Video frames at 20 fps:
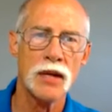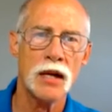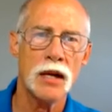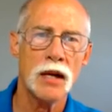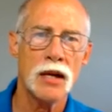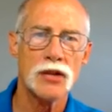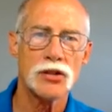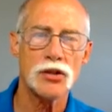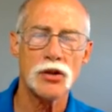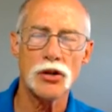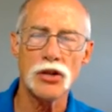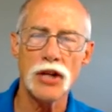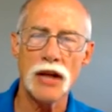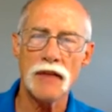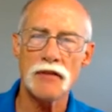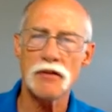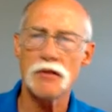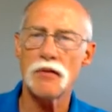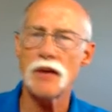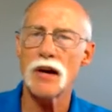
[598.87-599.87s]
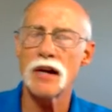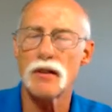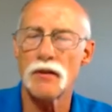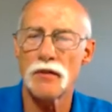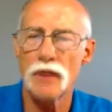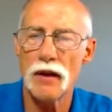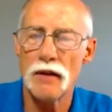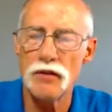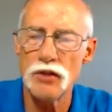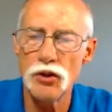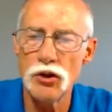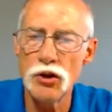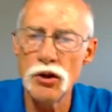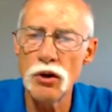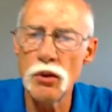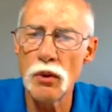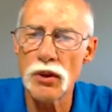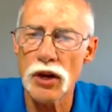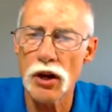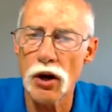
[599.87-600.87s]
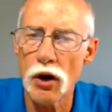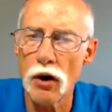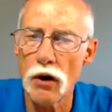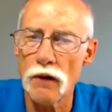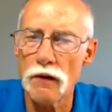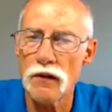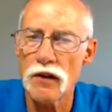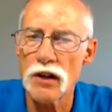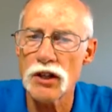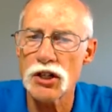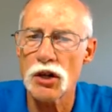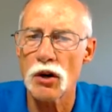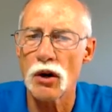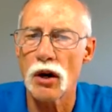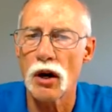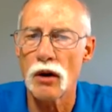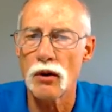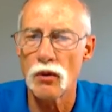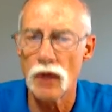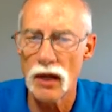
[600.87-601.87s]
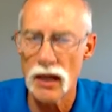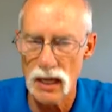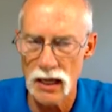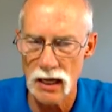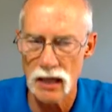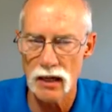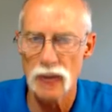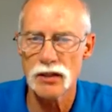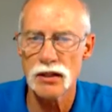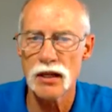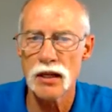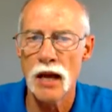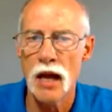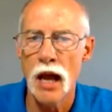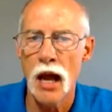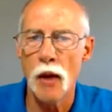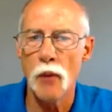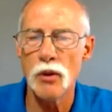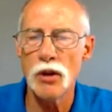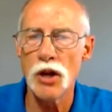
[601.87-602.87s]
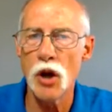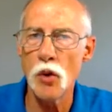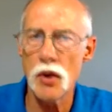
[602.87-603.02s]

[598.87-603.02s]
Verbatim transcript: So you have to find, if, if you knew what the coefficient is, and we know